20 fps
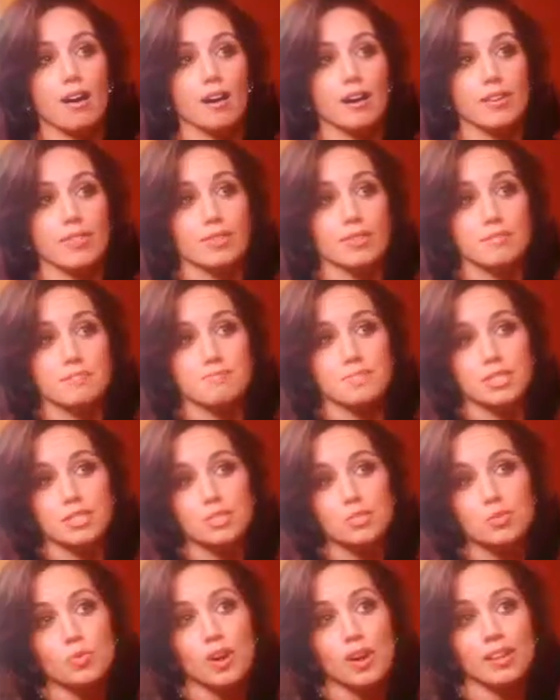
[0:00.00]
are in
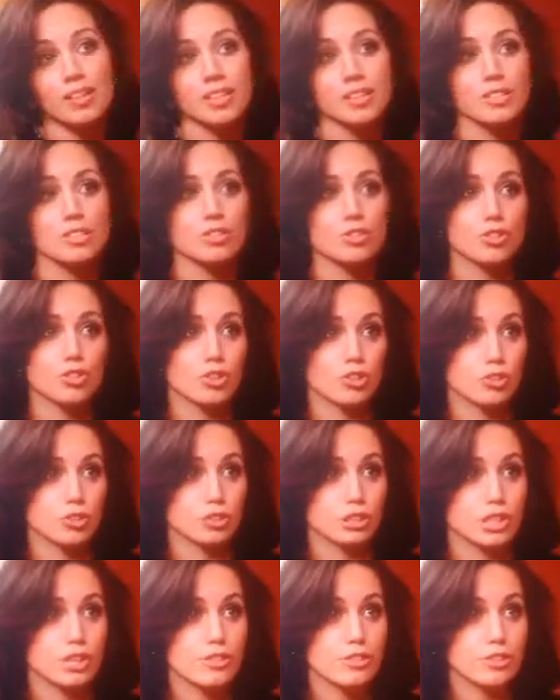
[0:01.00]
their mid-20s
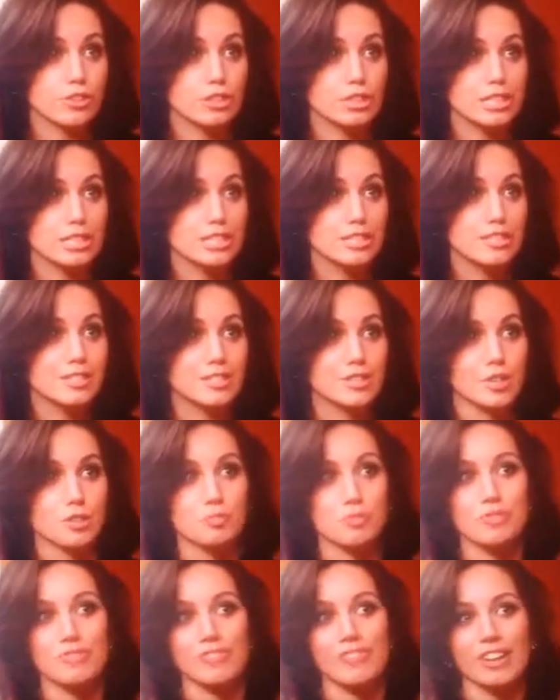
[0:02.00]
to early 30s.
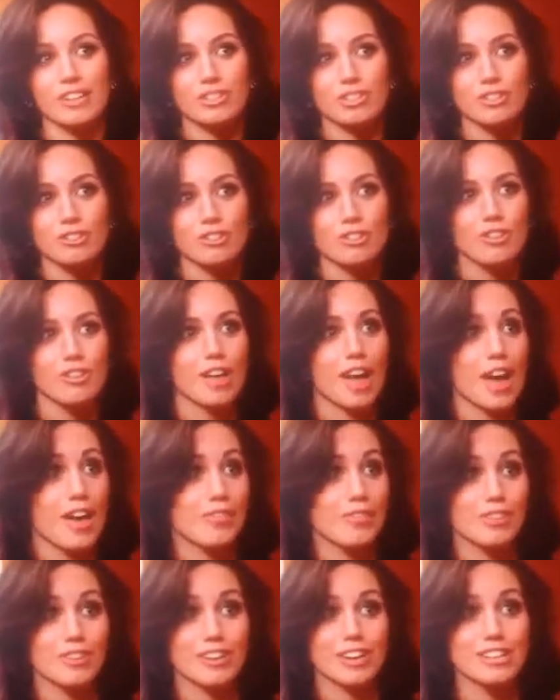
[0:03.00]
They're
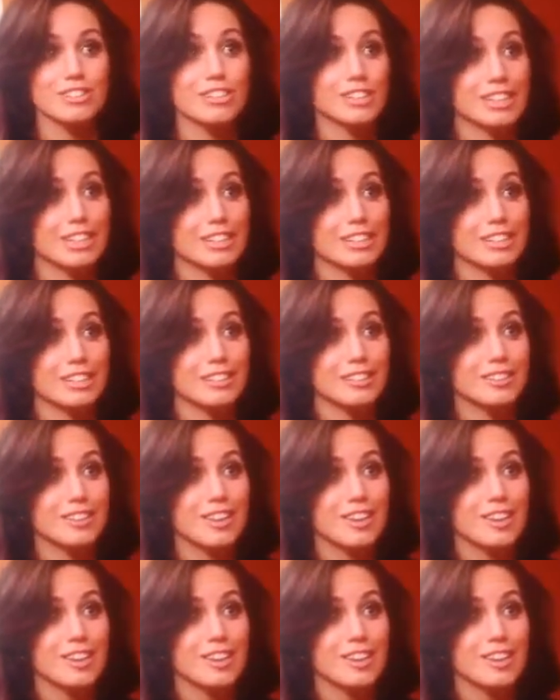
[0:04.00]
professional and they're educated.